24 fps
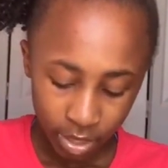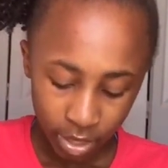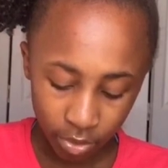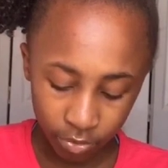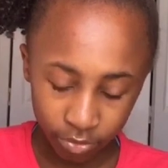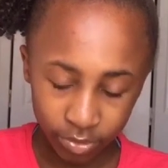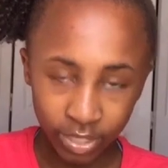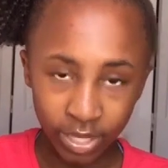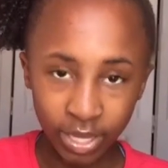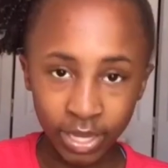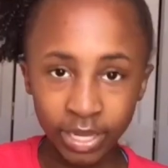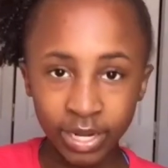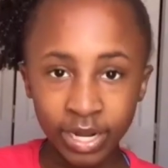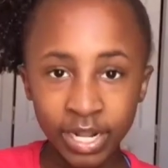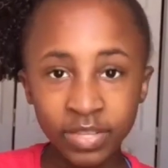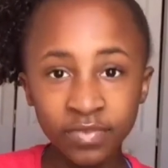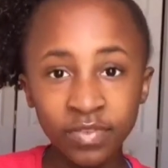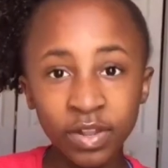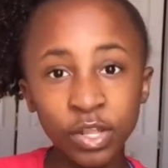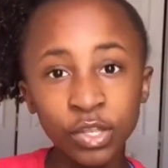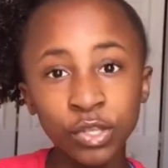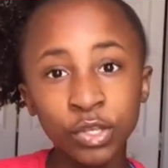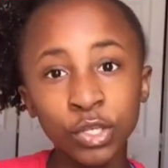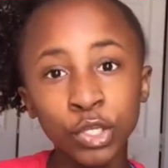Okay, next
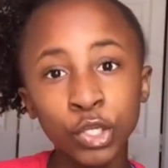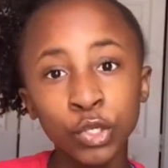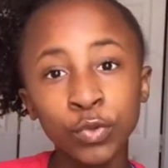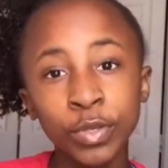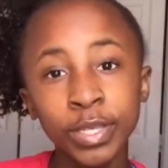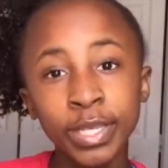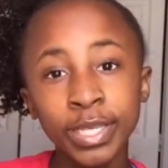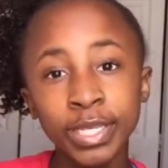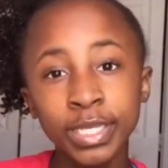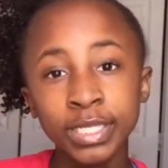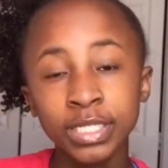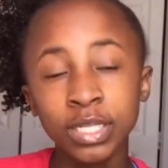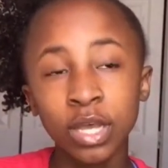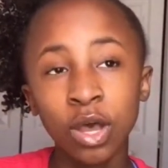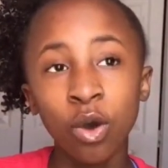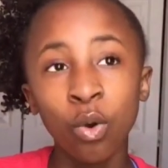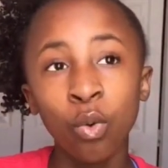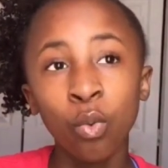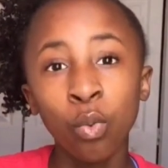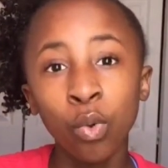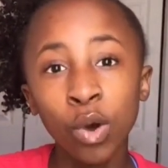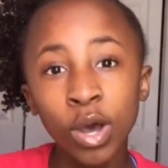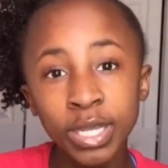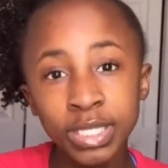video you can do is a
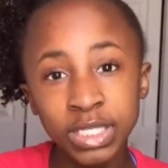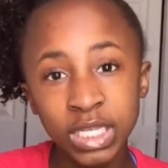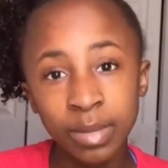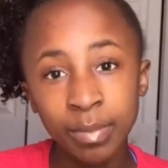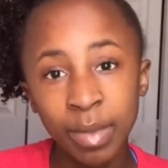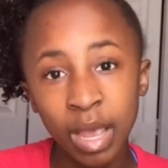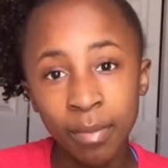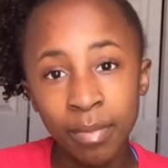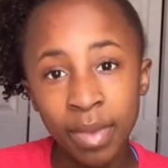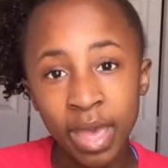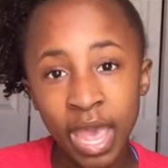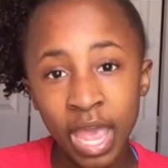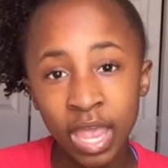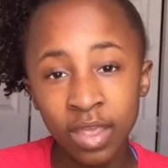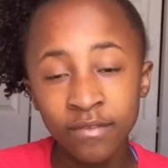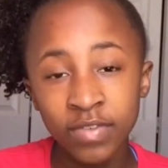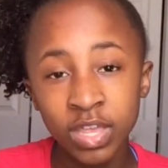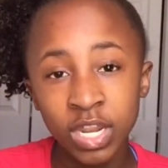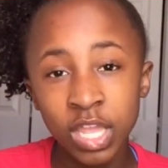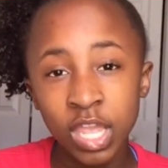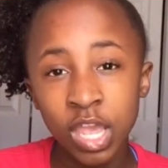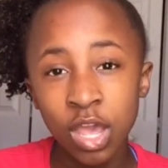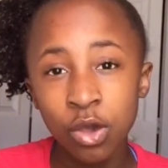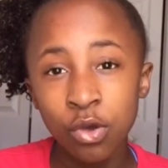what's in my bag
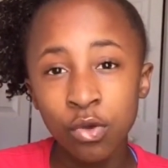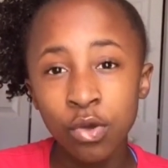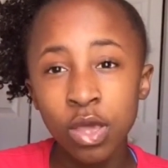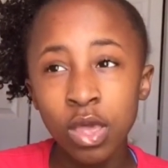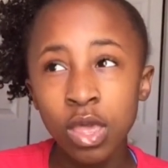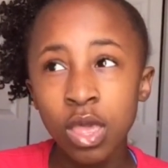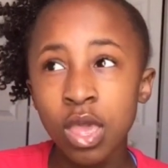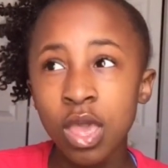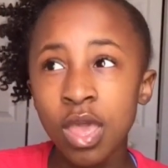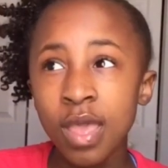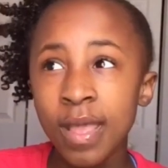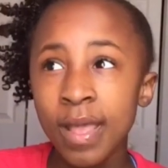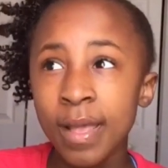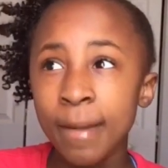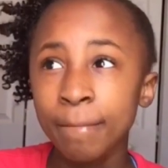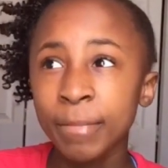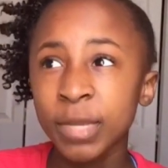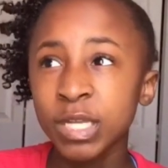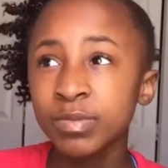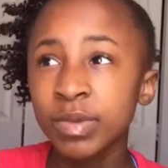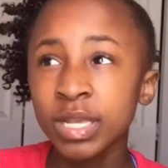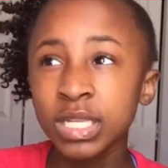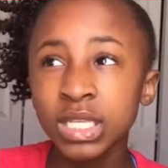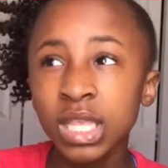video.
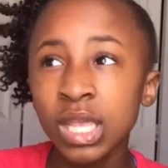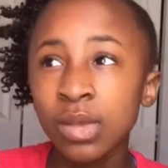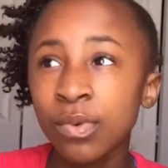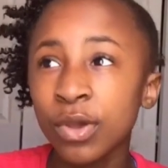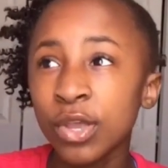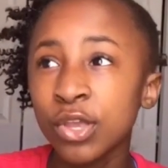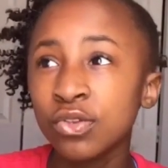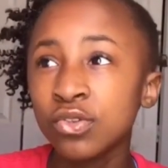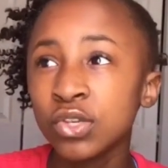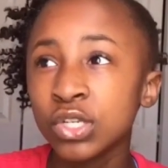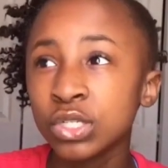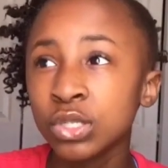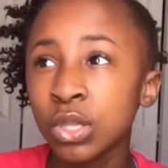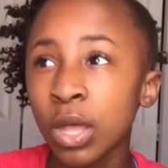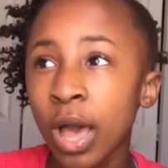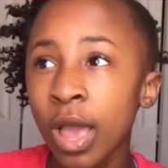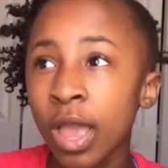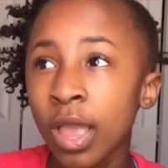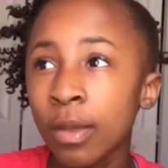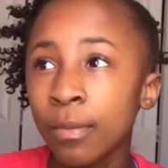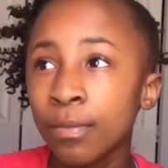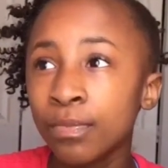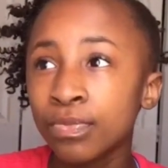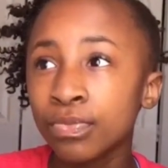That's basically where you just
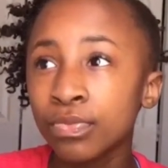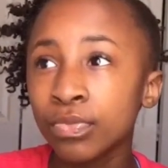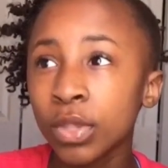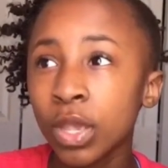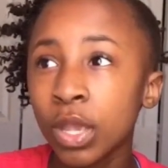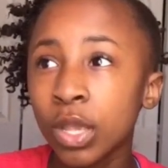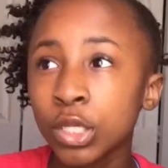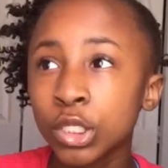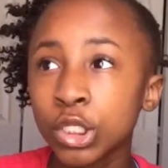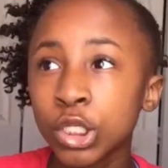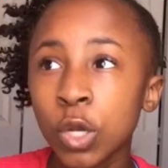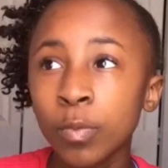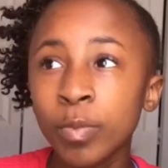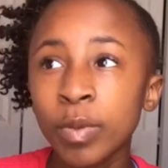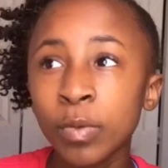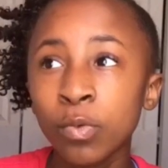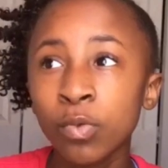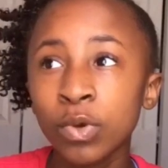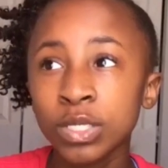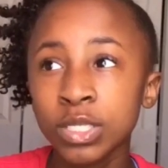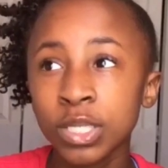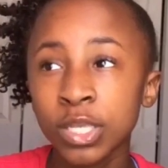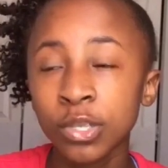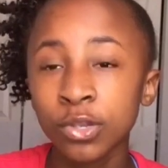like show
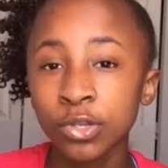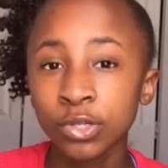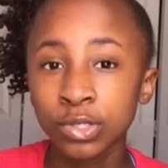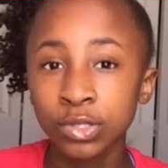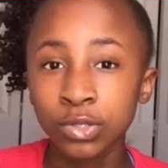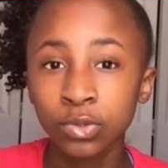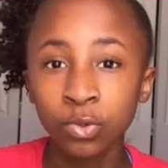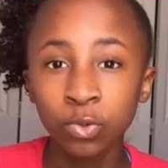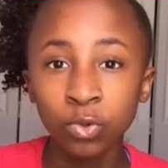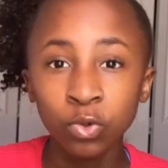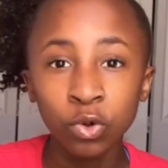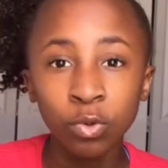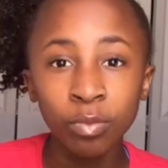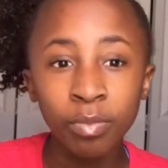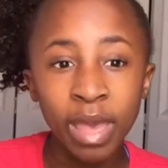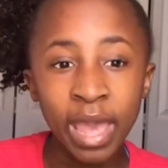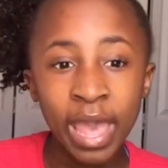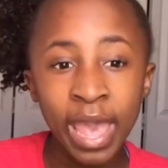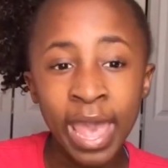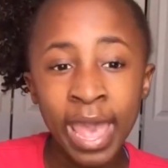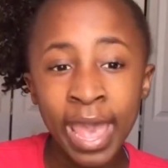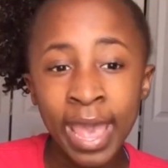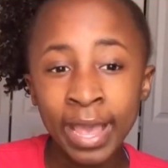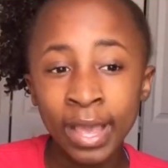people what's in your school
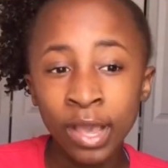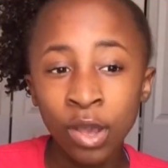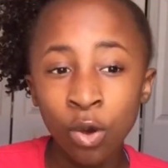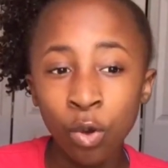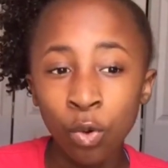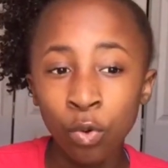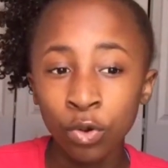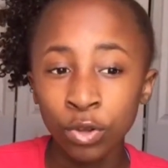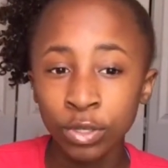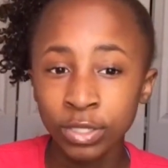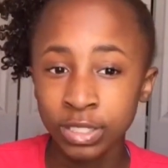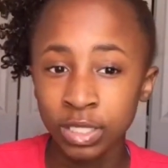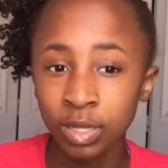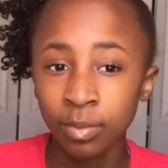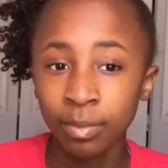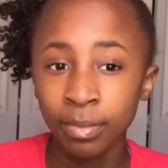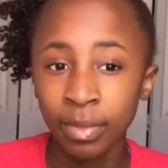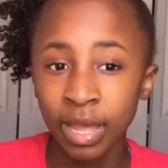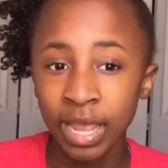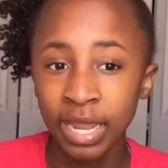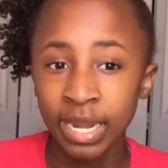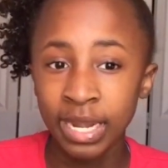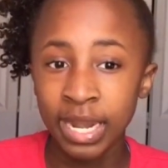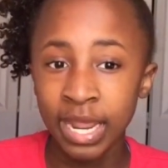bag or something
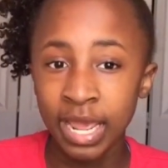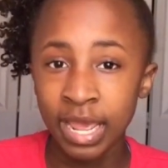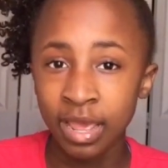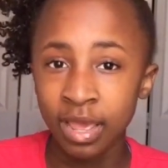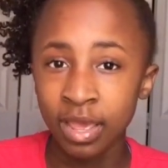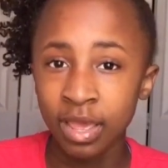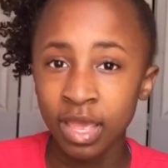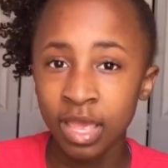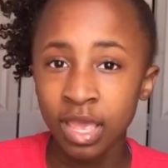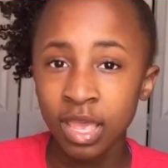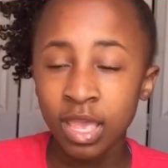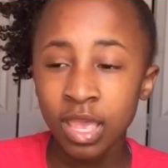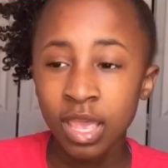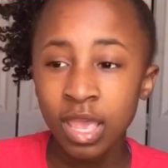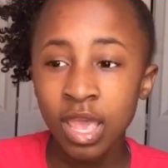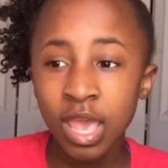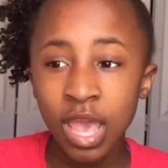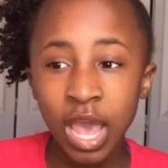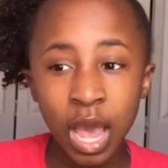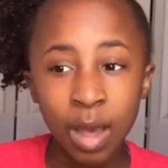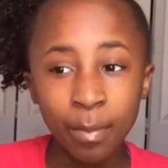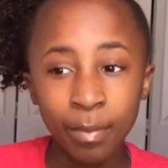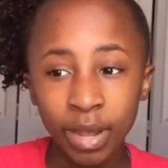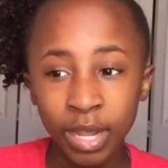like that.
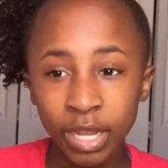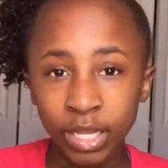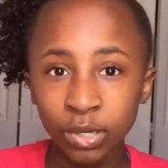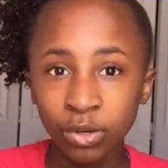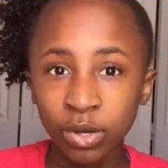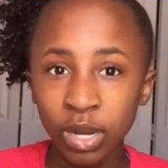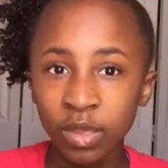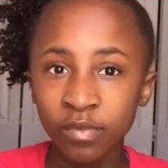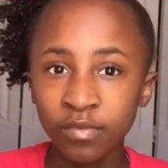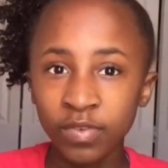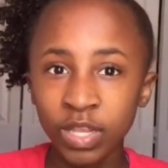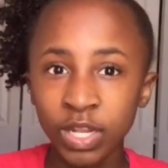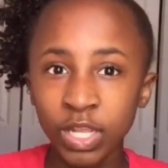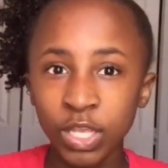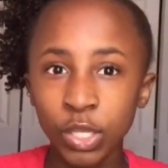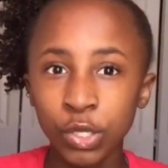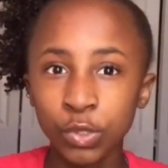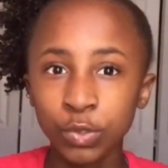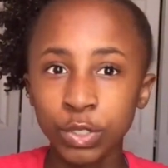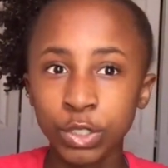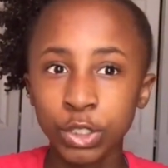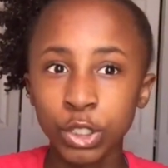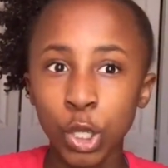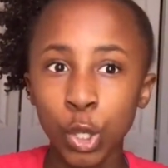I might do that
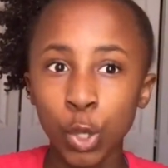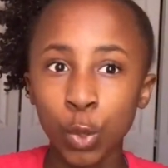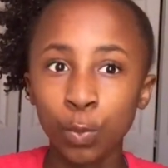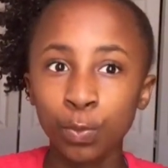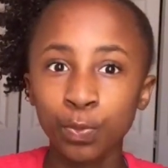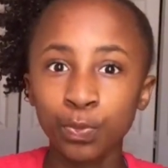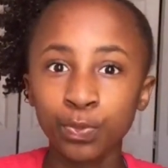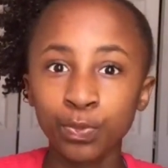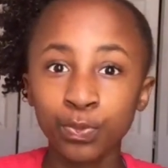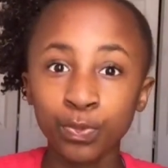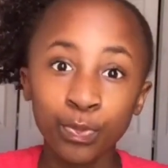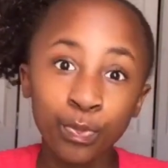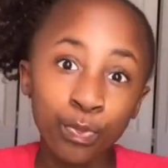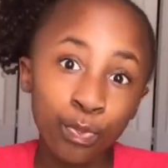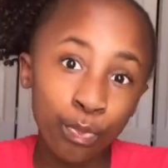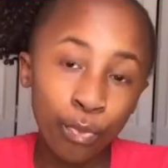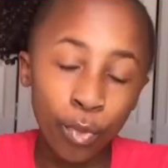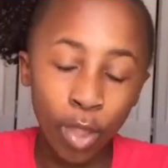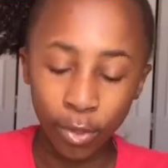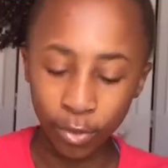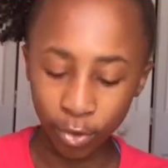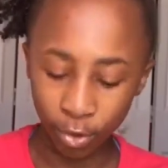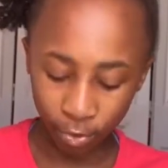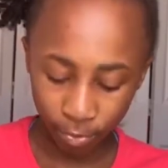video, so
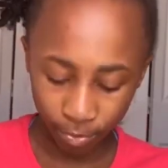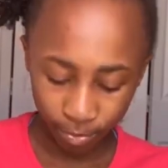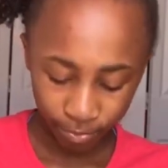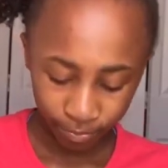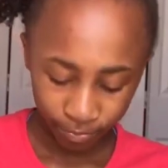no.